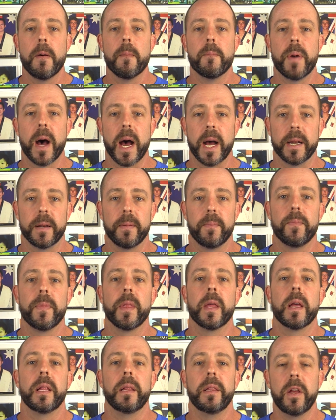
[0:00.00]
But
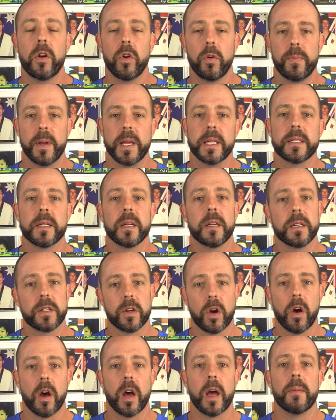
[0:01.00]
little bits at a
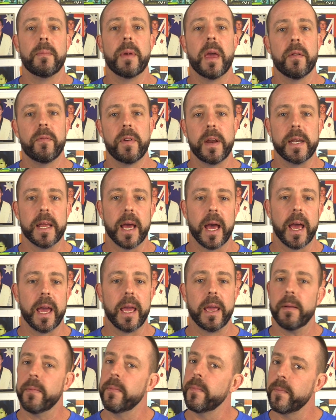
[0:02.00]
time, every
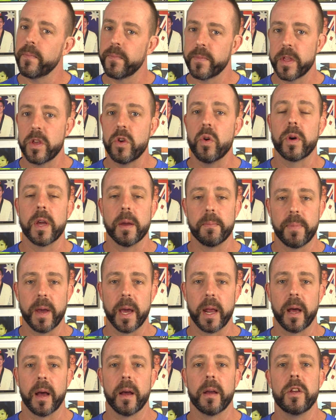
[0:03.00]
day, you'll get
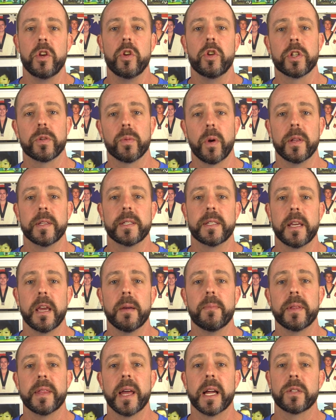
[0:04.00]
better. You just won't see
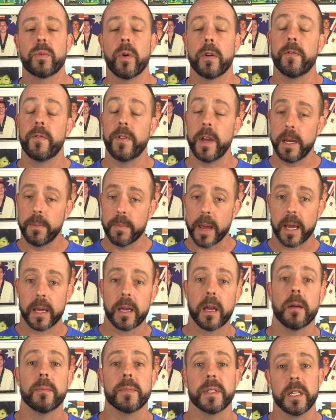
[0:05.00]
it, but that's where feedback
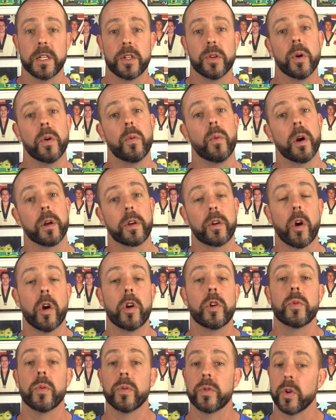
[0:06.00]
comes into it, where a
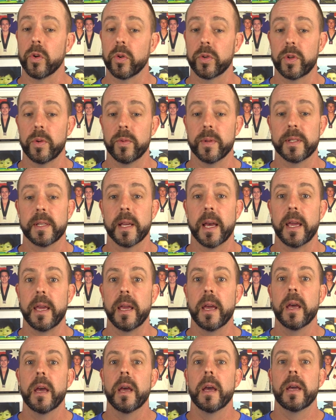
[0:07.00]
coach will talk to you and say,
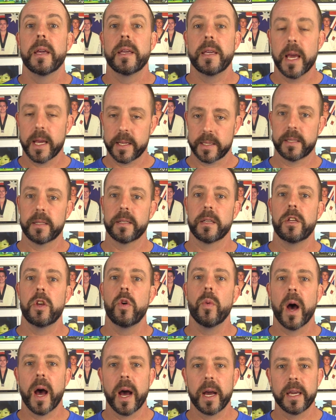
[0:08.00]
yes,
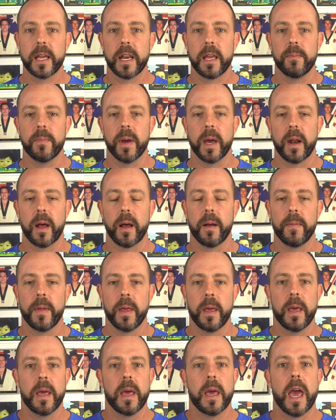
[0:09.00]
you are getting better.
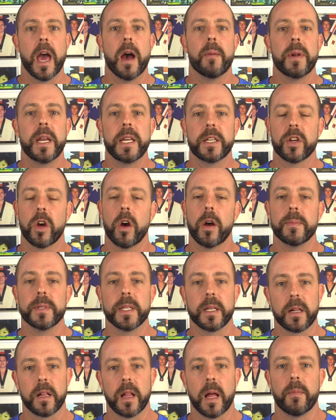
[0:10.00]
How many times in
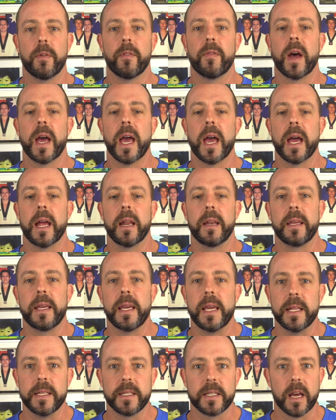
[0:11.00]
the club have I had
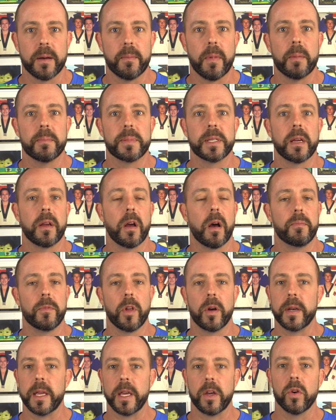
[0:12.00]
kids come up saying, I'm
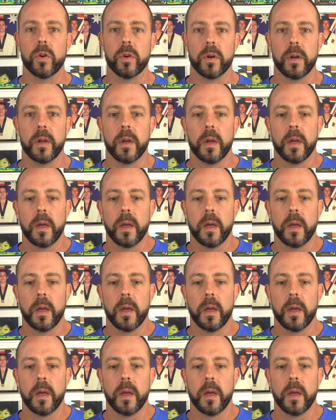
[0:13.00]
not any good?